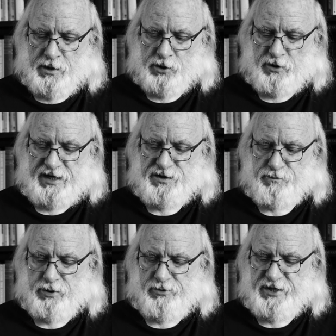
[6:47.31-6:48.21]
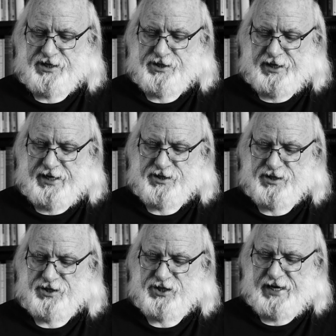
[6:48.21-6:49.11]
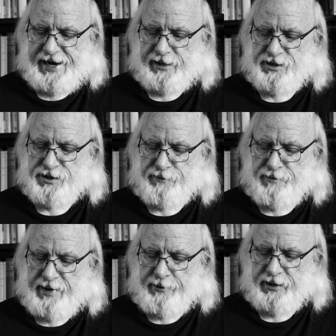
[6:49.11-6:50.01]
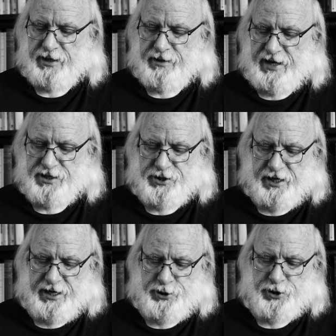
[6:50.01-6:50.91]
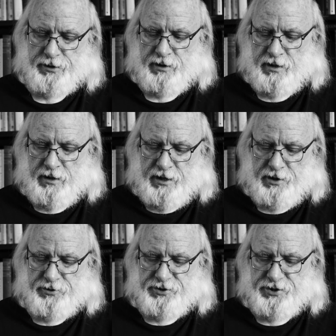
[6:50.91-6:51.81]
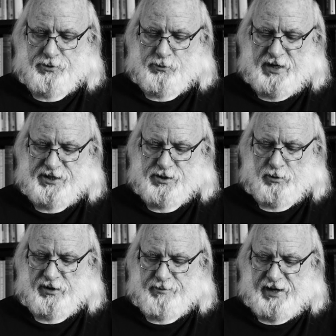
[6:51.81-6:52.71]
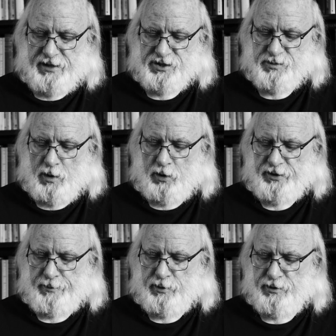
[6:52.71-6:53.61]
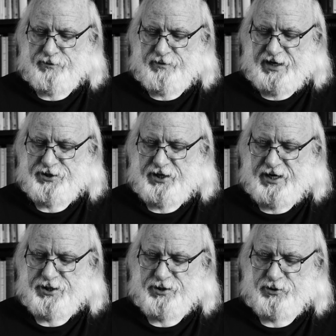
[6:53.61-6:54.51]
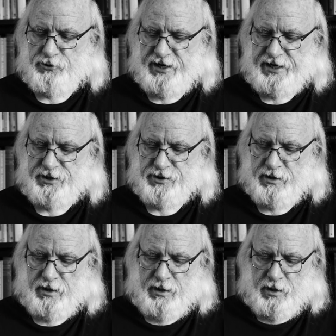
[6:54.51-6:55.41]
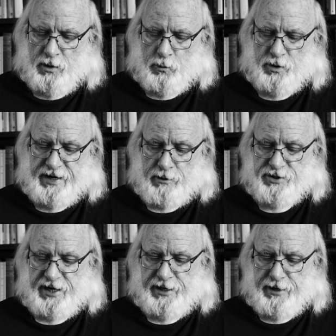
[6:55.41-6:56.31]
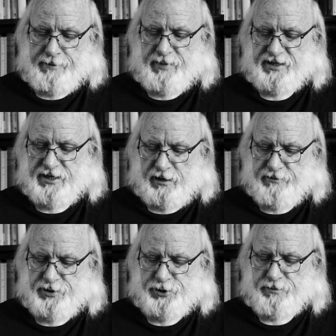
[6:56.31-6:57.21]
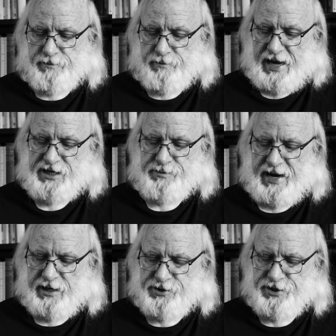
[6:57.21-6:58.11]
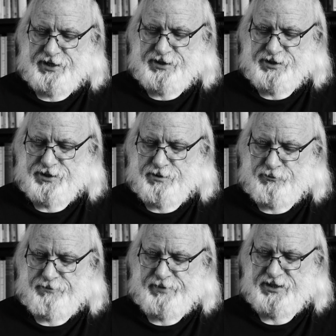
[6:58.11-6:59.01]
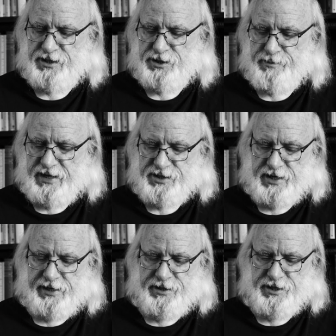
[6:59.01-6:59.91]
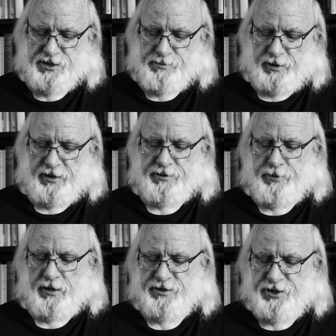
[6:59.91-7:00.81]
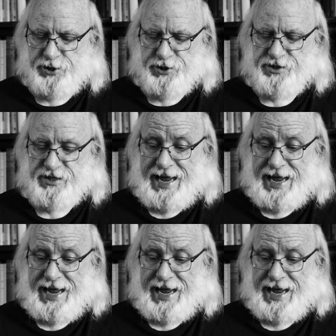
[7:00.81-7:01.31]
Cries of protest against the slackness of American education, hitherto raised only by a small number of educational critics, were now taken up by television, mass magazines, businessmen, scientists, politicians,